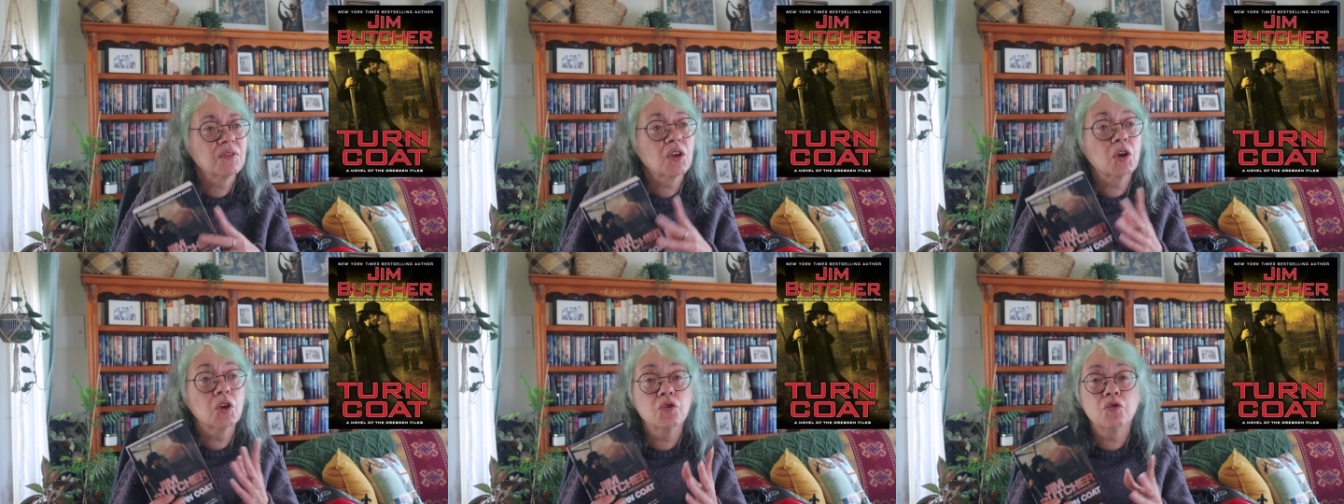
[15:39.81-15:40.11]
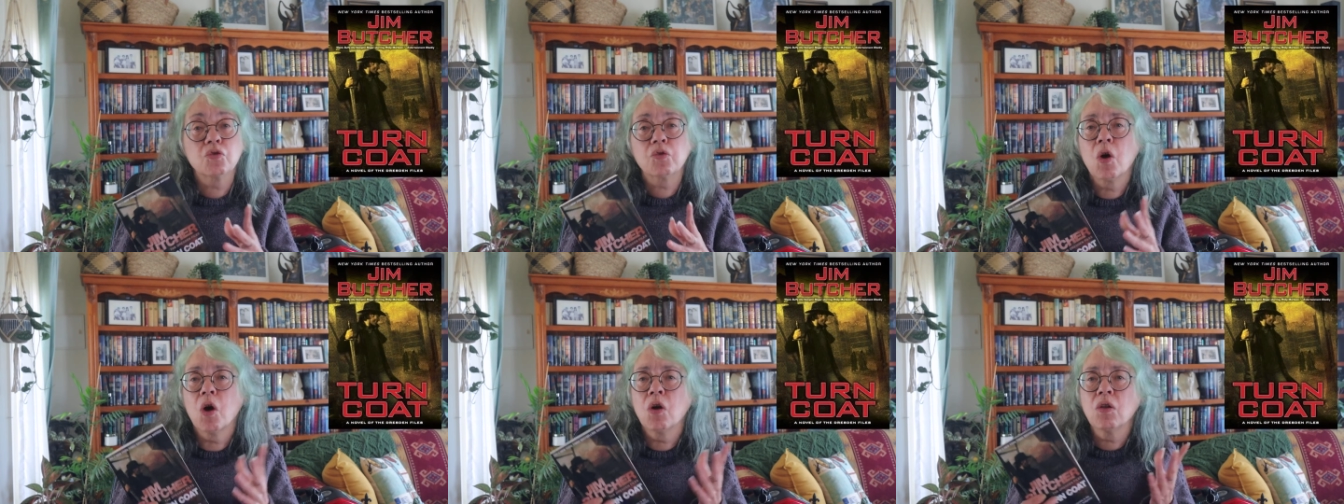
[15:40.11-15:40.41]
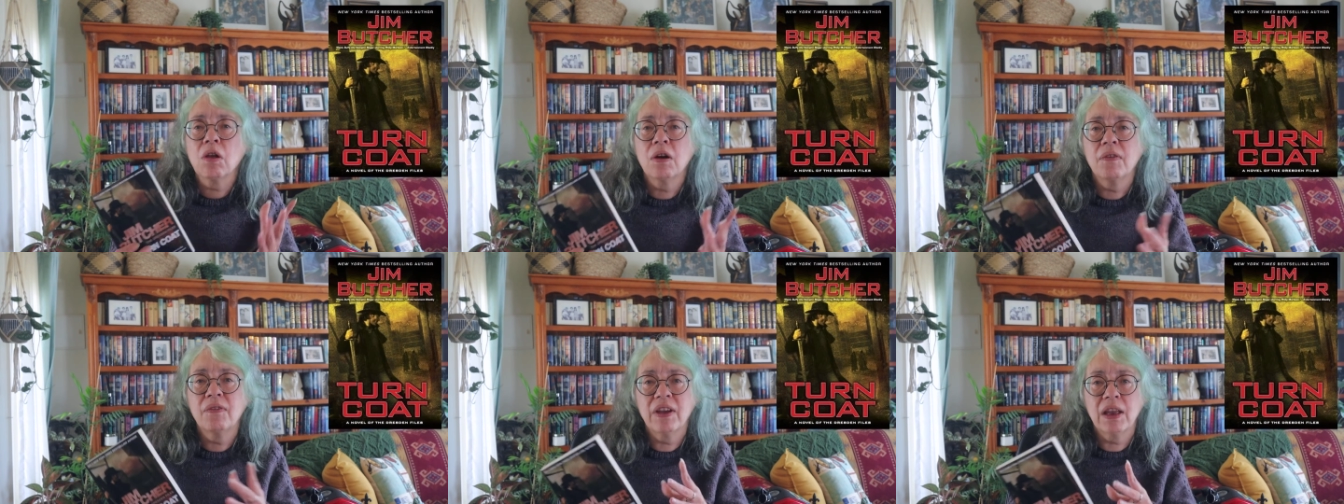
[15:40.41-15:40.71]

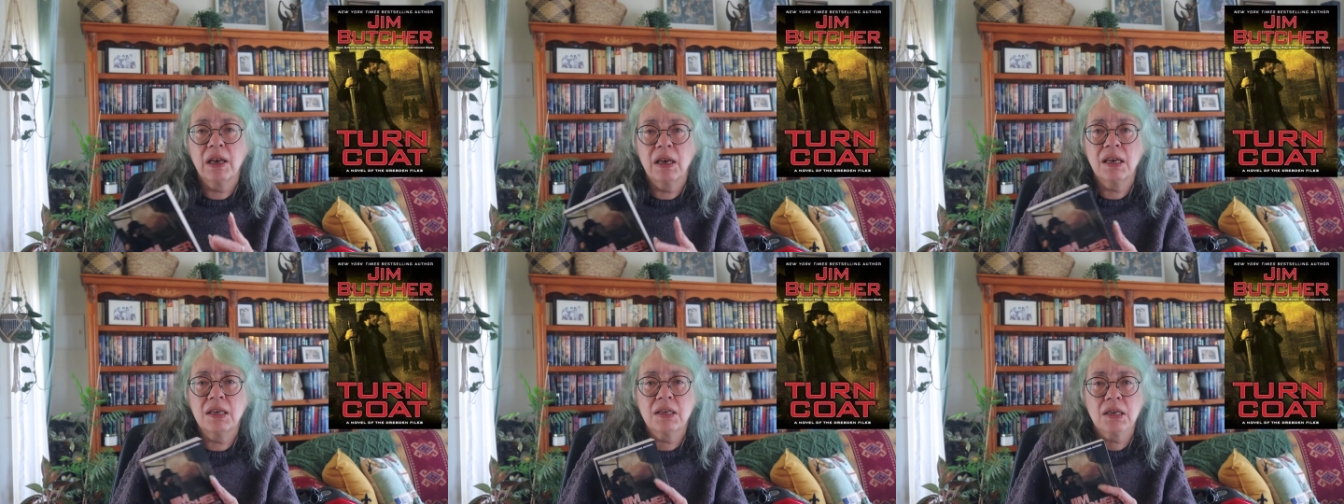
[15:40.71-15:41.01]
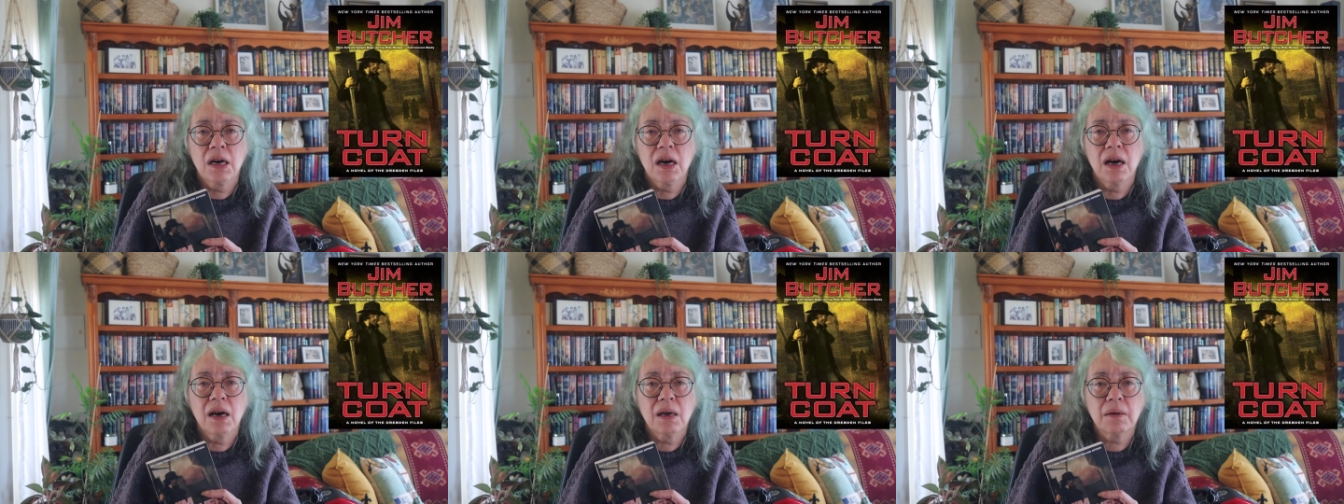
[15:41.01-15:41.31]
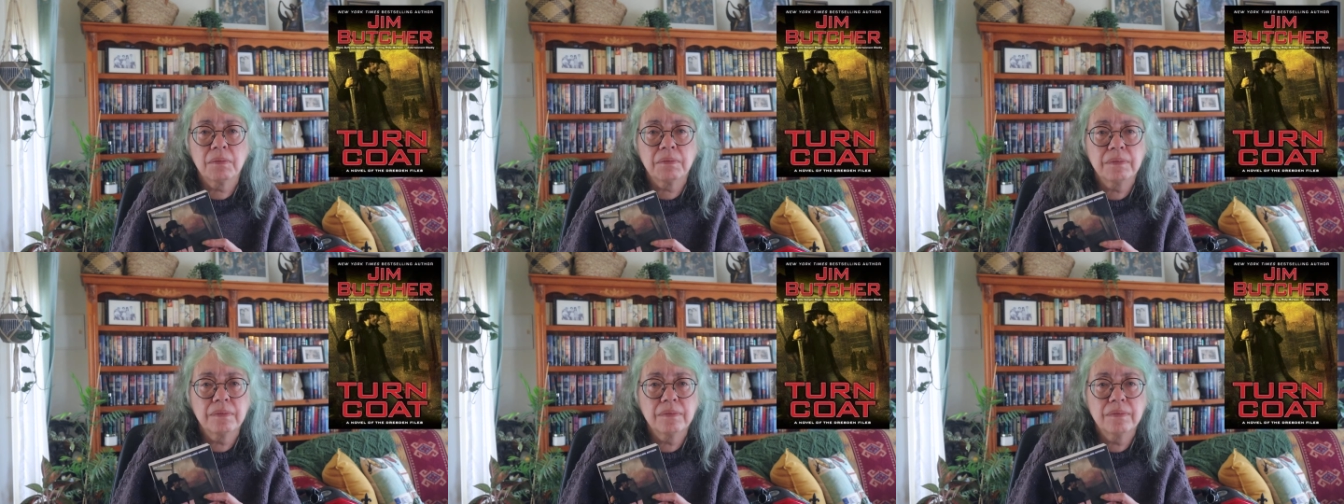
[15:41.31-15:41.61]
control of any type,
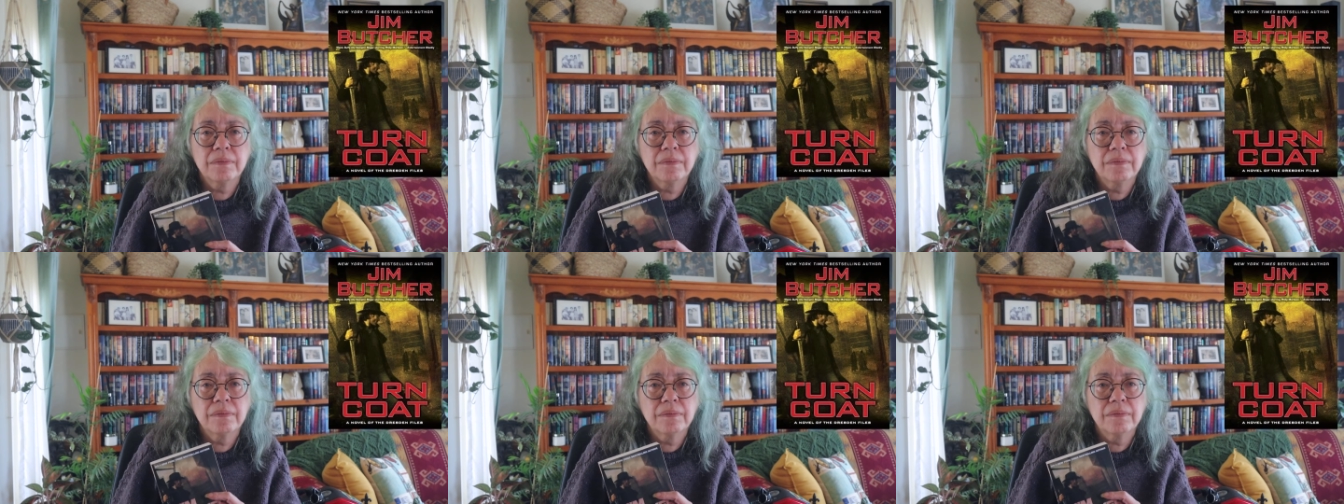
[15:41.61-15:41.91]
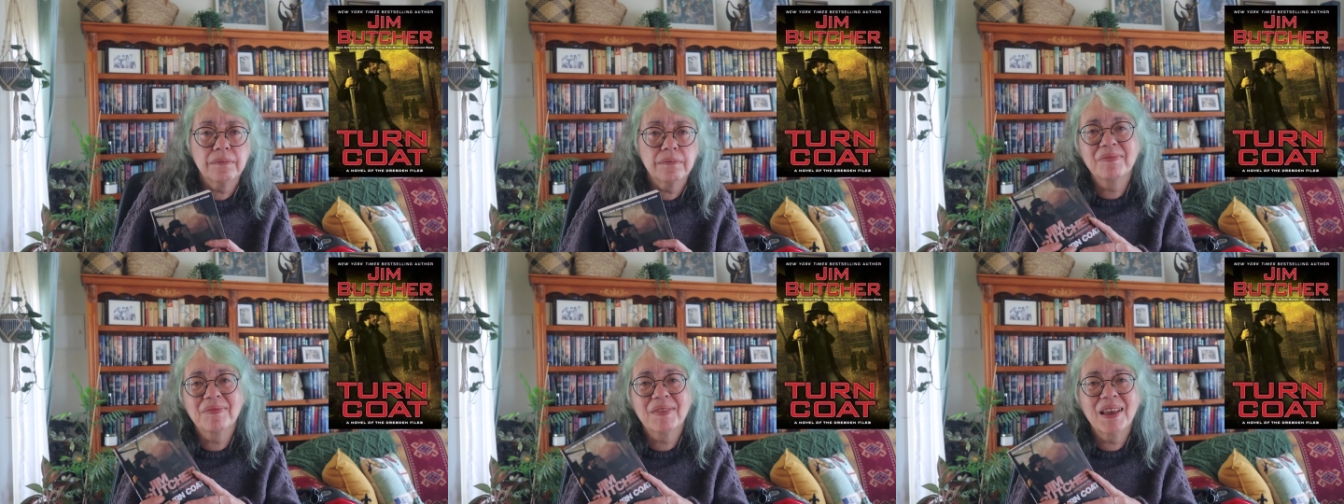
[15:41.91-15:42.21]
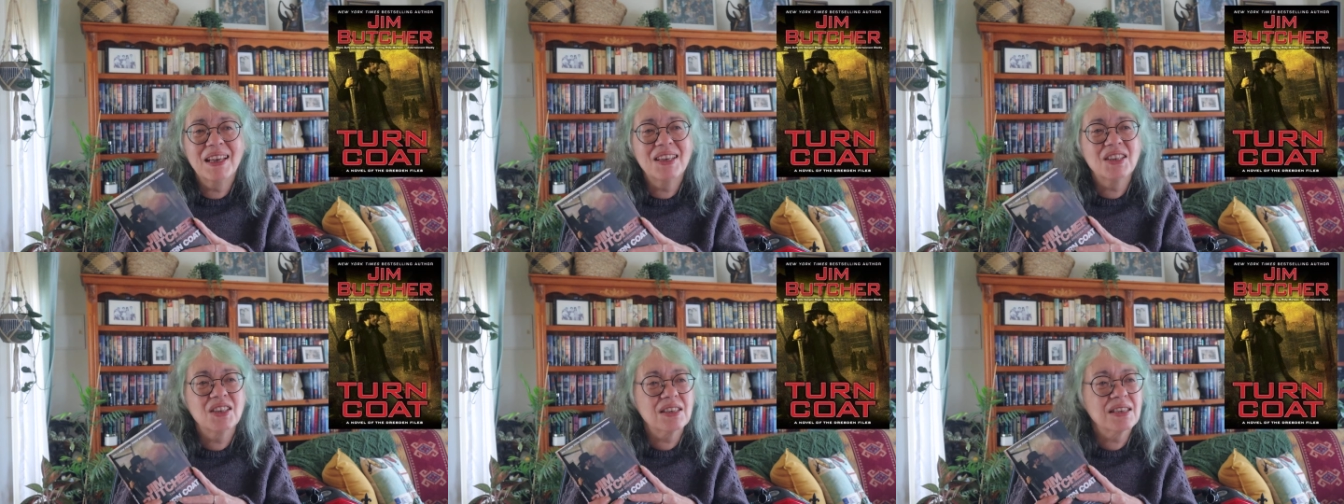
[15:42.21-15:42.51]

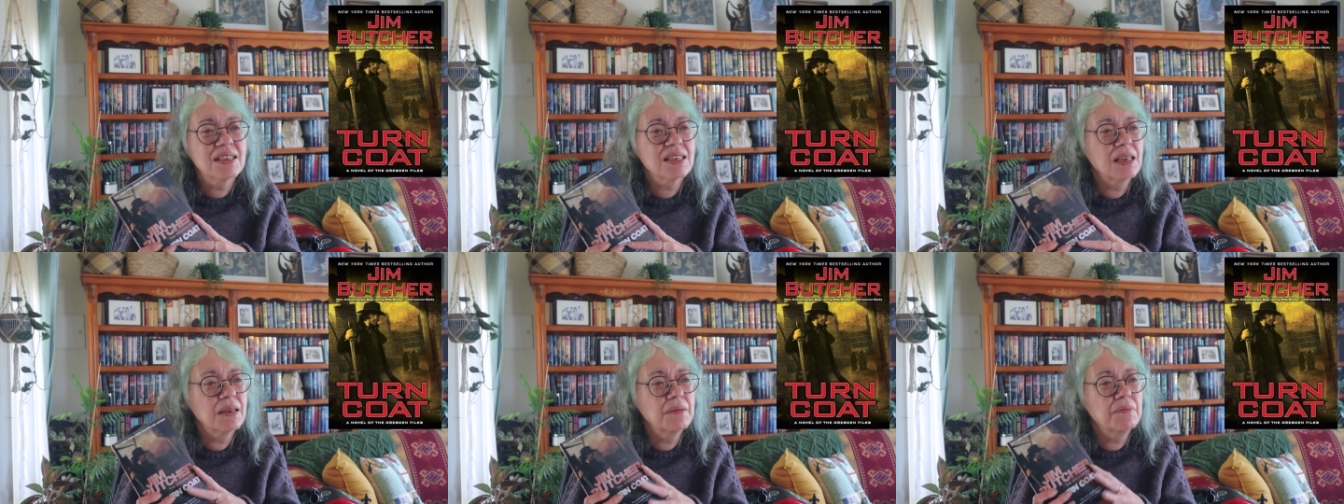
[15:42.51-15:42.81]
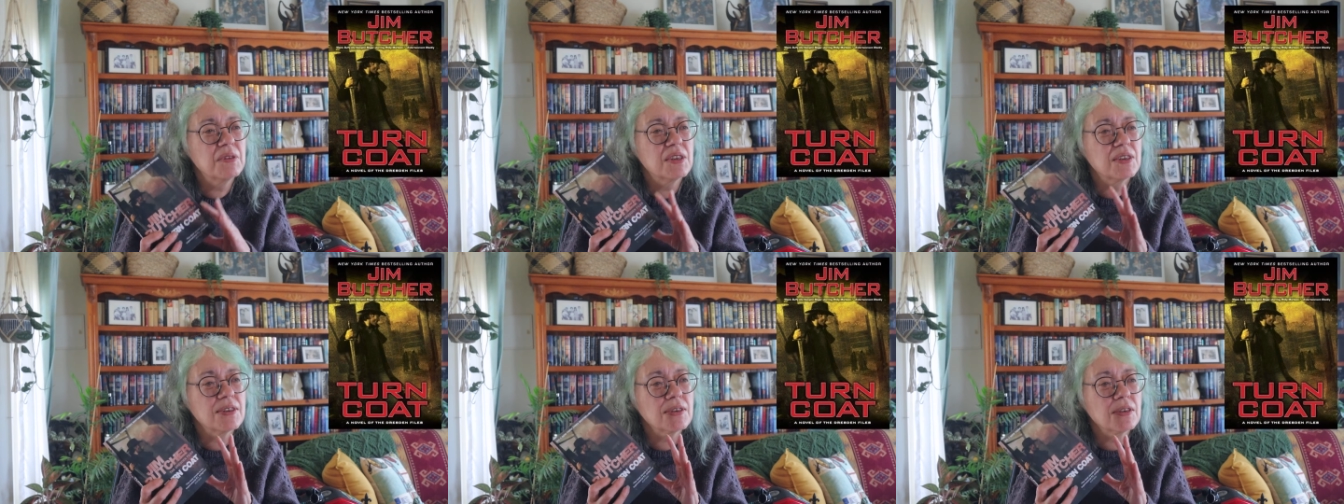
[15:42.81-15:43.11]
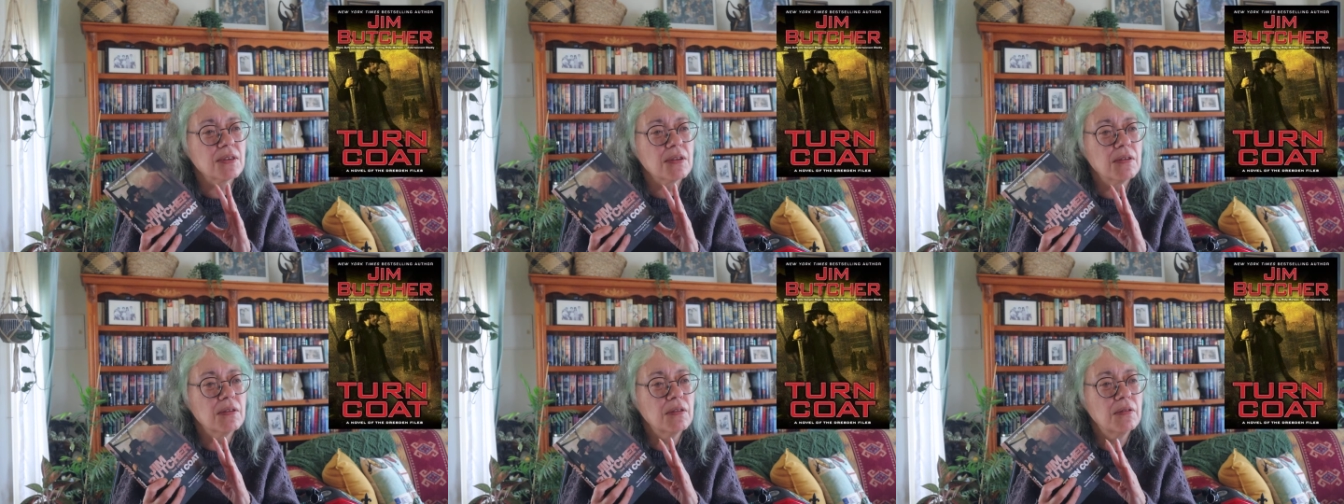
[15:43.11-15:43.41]
he just seems
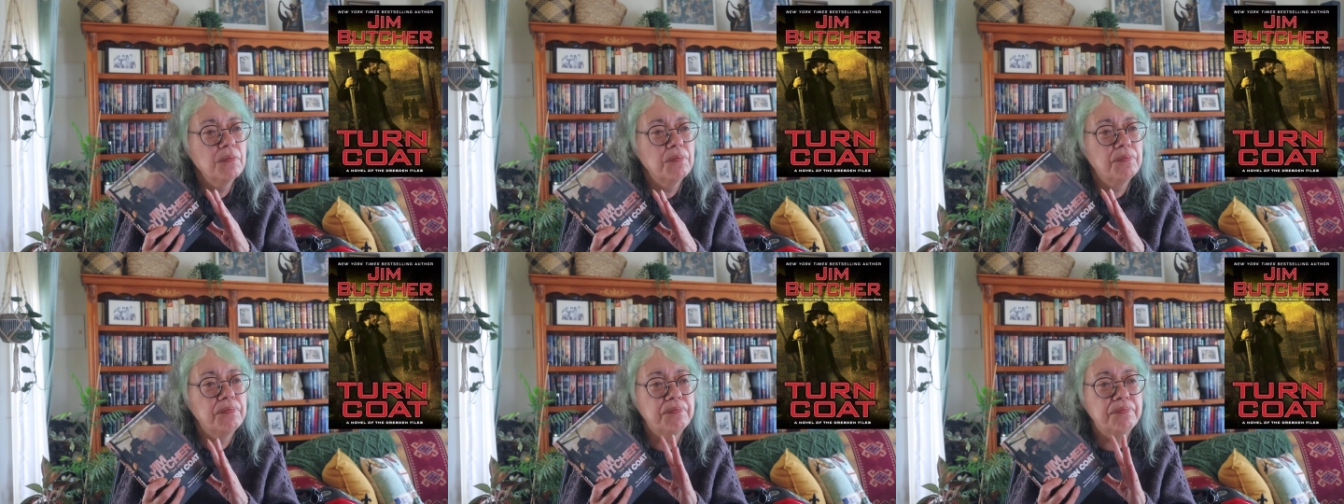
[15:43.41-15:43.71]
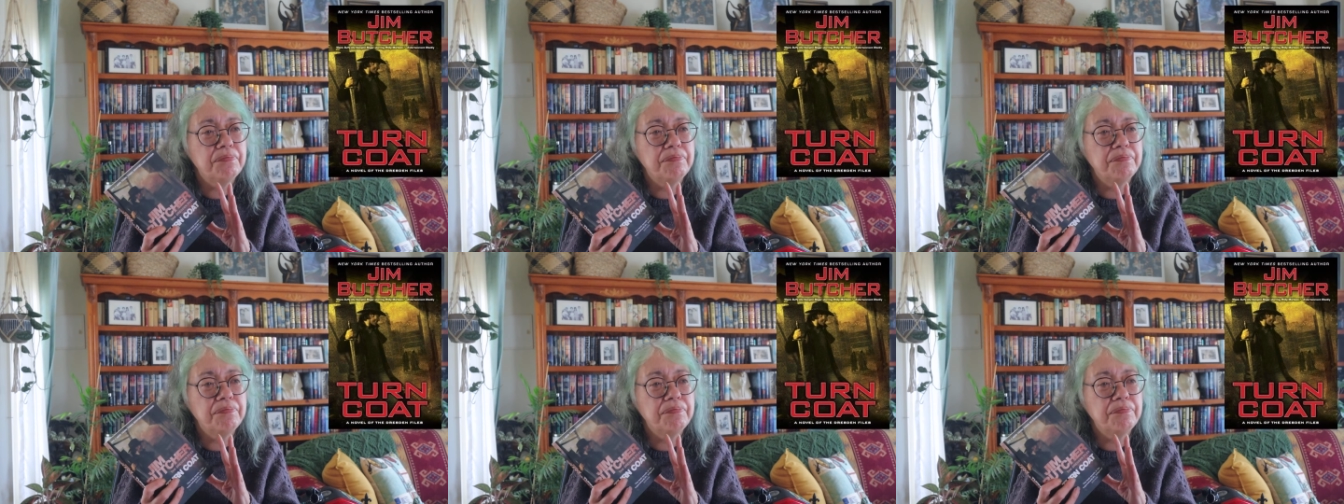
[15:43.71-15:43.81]
so